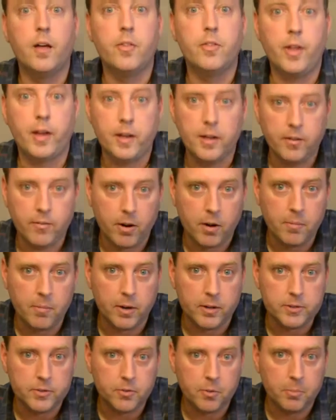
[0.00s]
Thank you very
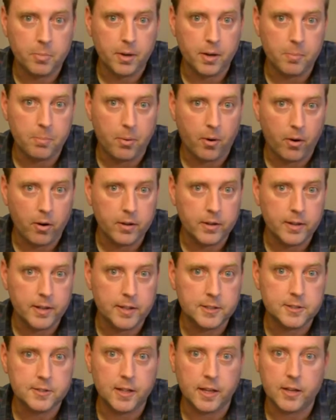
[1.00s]
much for being a part of
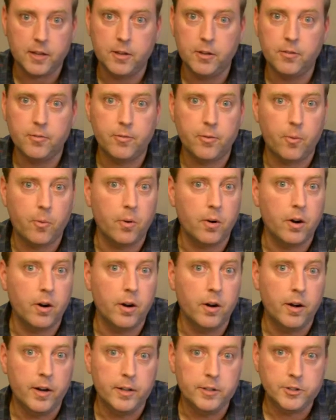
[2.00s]
this. Thank you for
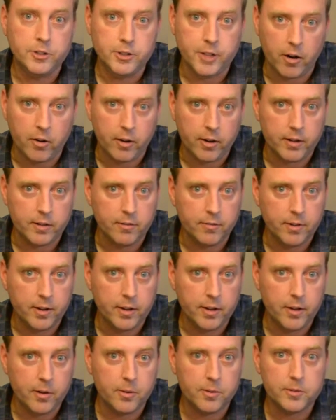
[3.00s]
sharing the
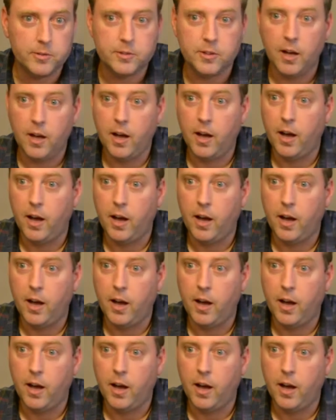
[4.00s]
videos.